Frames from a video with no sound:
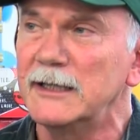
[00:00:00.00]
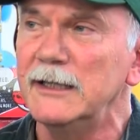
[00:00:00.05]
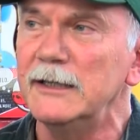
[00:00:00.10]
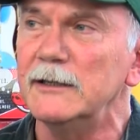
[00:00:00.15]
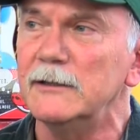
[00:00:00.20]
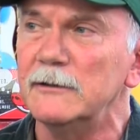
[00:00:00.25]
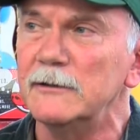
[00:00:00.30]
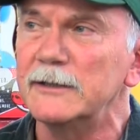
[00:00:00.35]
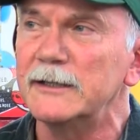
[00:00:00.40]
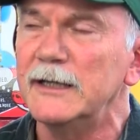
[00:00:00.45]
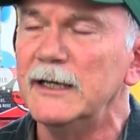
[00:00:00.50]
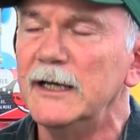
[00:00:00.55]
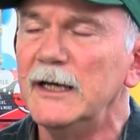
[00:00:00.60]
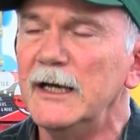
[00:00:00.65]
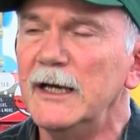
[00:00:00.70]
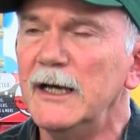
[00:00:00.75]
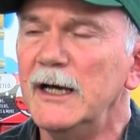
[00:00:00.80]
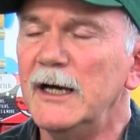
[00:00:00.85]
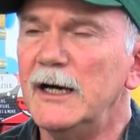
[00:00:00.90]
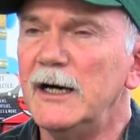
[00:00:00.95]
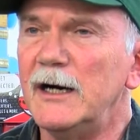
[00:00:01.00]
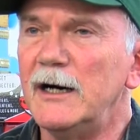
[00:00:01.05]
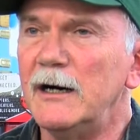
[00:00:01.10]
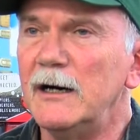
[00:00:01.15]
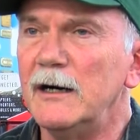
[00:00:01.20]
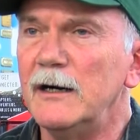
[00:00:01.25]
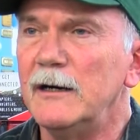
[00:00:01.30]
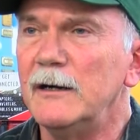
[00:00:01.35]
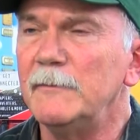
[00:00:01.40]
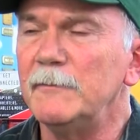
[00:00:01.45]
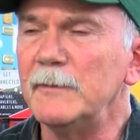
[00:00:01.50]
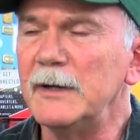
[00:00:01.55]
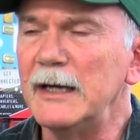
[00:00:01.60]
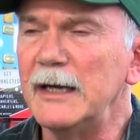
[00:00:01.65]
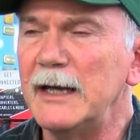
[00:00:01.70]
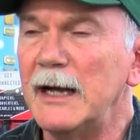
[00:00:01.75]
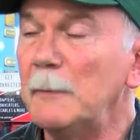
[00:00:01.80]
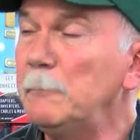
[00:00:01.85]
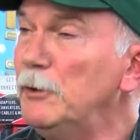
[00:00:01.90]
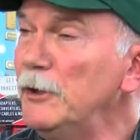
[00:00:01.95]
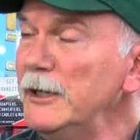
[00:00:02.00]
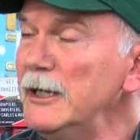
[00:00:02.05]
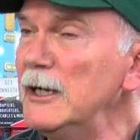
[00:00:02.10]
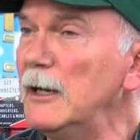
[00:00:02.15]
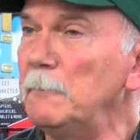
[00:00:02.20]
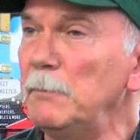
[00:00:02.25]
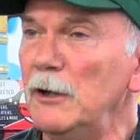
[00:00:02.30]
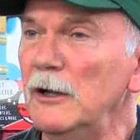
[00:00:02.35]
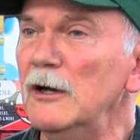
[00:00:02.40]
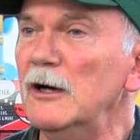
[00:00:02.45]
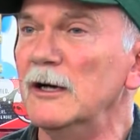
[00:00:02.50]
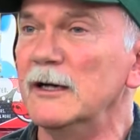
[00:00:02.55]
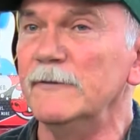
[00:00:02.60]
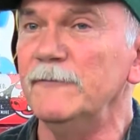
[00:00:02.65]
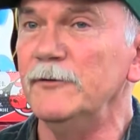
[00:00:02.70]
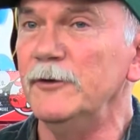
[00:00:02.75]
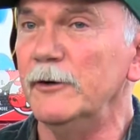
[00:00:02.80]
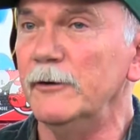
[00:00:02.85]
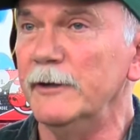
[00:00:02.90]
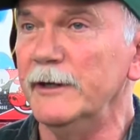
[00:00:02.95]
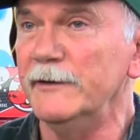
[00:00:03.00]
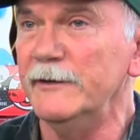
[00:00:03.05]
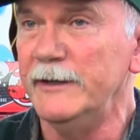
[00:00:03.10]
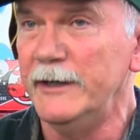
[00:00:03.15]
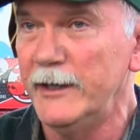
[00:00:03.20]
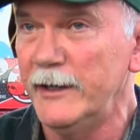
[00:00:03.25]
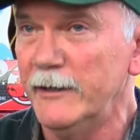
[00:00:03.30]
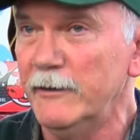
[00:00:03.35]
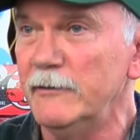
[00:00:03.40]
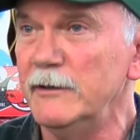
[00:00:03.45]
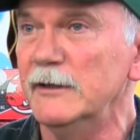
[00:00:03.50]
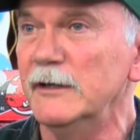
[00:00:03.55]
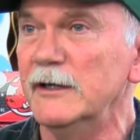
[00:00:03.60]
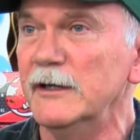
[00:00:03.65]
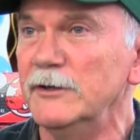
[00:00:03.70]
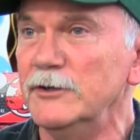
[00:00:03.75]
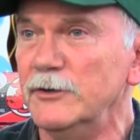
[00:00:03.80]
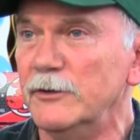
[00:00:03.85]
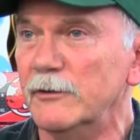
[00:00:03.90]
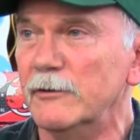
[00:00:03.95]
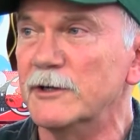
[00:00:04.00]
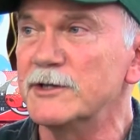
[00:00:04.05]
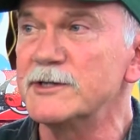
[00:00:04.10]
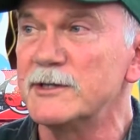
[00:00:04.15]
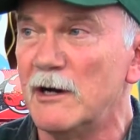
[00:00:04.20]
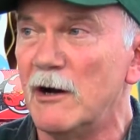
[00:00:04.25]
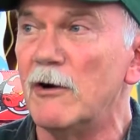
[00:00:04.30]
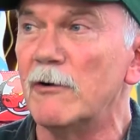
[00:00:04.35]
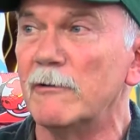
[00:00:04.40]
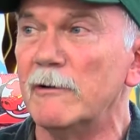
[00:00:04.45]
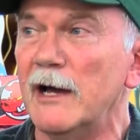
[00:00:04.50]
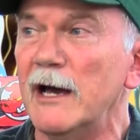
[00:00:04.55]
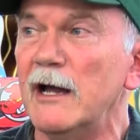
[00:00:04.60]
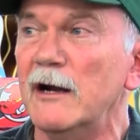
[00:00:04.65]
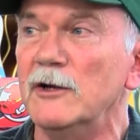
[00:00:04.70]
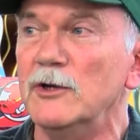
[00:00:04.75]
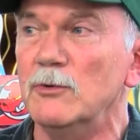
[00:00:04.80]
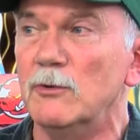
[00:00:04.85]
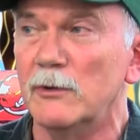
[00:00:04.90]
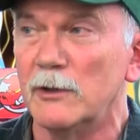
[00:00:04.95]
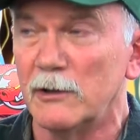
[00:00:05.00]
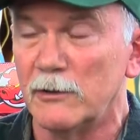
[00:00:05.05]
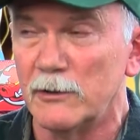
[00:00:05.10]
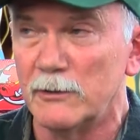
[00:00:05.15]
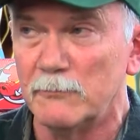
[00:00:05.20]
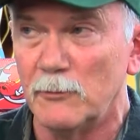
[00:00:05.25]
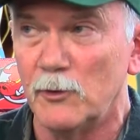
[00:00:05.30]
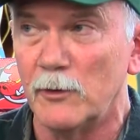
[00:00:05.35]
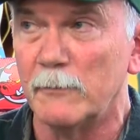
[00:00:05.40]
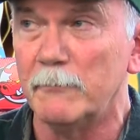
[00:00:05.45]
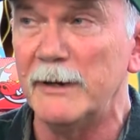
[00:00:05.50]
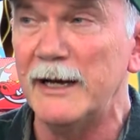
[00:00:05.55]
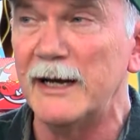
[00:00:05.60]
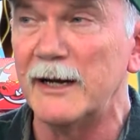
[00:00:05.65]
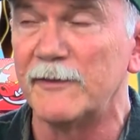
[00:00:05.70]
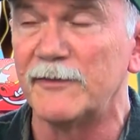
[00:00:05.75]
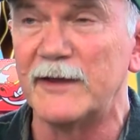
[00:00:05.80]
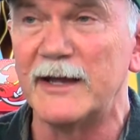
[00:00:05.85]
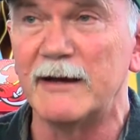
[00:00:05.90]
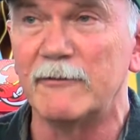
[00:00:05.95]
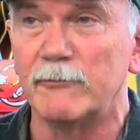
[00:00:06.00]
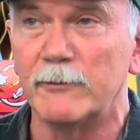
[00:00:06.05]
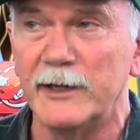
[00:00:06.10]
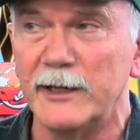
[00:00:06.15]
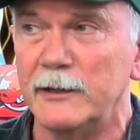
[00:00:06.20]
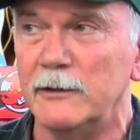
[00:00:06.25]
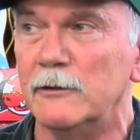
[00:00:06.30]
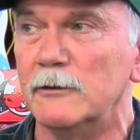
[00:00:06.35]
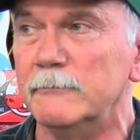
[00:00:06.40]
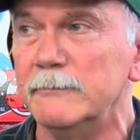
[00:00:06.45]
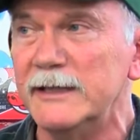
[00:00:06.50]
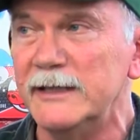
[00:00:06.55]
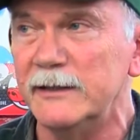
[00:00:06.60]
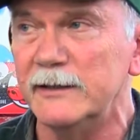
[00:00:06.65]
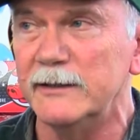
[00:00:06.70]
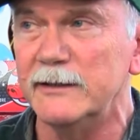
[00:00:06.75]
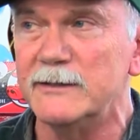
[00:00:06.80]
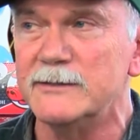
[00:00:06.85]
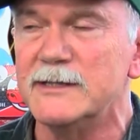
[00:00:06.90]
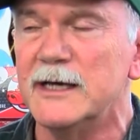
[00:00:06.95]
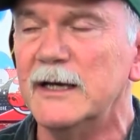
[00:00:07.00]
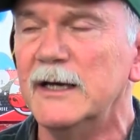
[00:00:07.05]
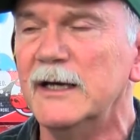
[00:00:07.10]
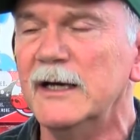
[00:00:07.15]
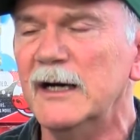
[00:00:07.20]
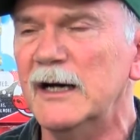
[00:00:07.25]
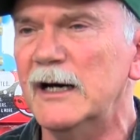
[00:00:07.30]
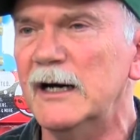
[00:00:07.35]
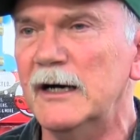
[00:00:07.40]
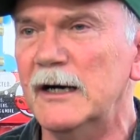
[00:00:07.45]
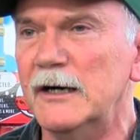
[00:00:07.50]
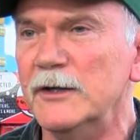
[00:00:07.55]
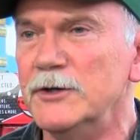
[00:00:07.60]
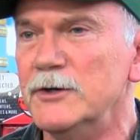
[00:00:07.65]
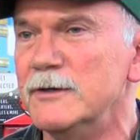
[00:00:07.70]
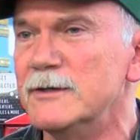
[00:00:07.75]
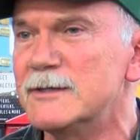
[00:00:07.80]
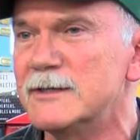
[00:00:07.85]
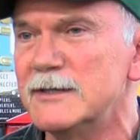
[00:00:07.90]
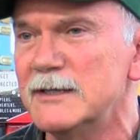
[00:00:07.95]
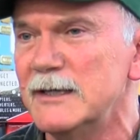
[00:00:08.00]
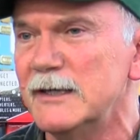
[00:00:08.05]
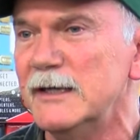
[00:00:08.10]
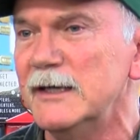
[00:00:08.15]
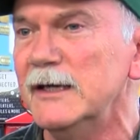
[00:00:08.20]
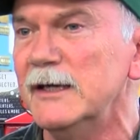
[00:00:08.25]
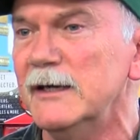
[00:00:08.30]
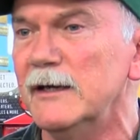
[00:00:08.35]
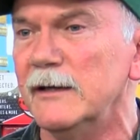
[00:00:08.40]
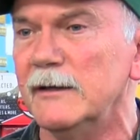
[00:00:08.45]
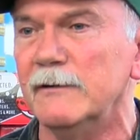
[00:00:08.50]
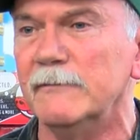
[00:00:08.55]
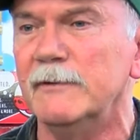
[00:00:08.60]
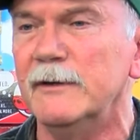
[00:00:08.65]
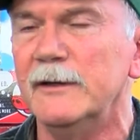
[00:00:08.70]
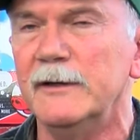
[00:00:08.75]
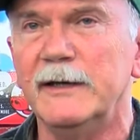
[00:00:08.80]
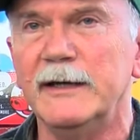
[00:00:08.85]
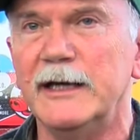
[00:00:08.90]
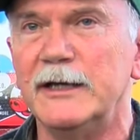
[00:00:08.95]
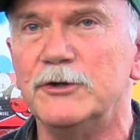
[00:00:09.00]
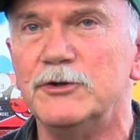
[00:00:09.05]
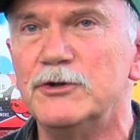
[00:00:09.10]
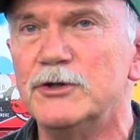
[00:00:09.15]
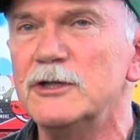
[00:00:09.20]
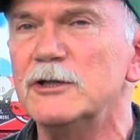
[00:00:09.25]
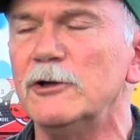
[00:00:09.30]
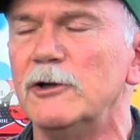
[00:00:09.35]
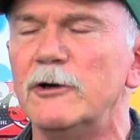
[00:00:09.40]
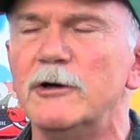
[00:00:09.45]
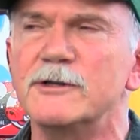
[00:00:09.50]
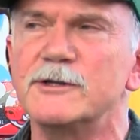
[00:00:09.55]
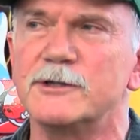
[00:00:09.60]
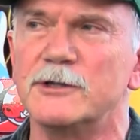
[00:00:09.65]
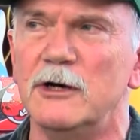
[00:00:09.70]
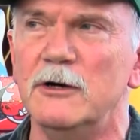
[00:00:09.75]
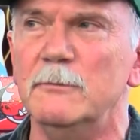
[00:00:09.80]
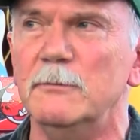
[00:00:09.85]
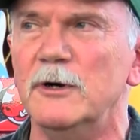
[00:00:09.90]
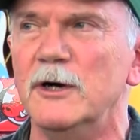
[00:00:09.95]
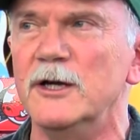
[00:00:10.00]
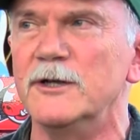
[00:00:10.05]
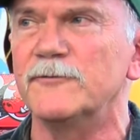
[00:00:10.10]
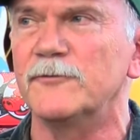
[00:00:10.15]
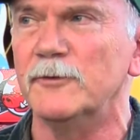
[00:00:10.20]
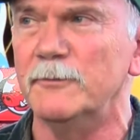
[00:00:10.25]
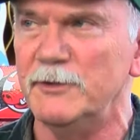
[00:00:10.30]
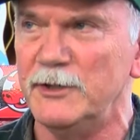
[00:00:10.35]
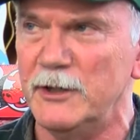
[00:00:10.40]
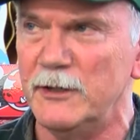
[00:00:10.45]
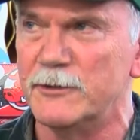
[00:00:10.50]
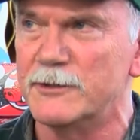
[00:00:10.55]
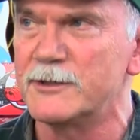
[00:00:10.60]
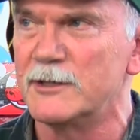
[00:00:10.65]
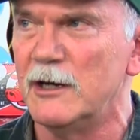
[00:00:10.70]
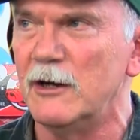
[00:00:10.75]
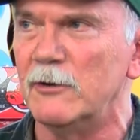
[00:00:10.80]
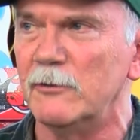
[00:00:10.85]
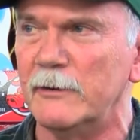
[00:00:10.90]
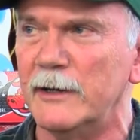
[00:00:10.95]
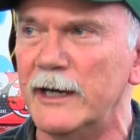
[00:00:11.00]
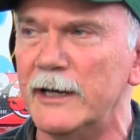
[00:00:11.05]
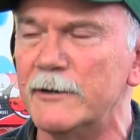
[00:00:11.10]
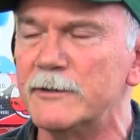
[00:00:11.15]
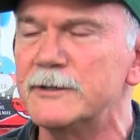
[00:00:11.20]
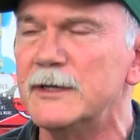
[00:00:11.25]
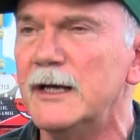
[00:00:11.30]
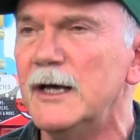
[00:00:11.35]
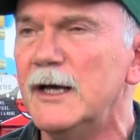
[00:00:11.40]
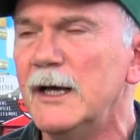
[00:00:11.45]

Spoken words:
Guild. And I put in a plug, if you're in the area and you're a songwriter and you want to learn more about it, they have regular meetings. You can sit in and you just learn so much from the other songwriters.